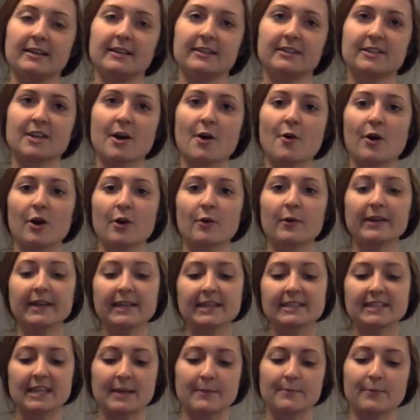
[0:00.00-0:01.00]
So a quick
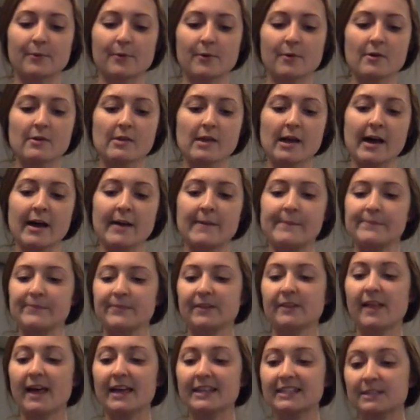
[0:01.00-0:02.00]
example,
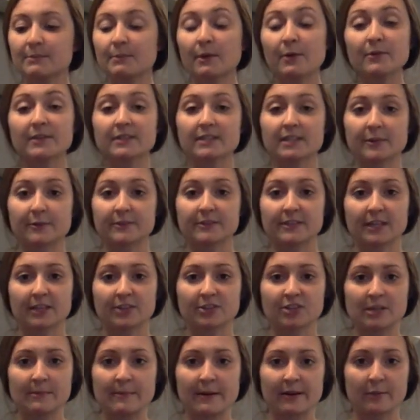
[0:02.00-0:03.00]
the last time I was there was
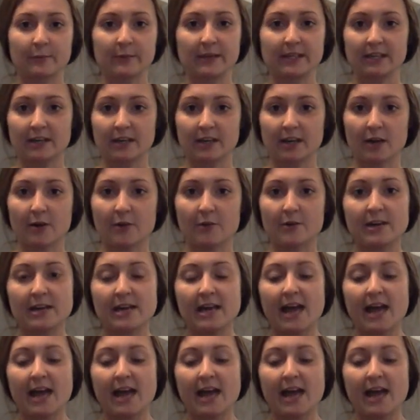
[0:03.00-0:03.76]
actually about a week ago.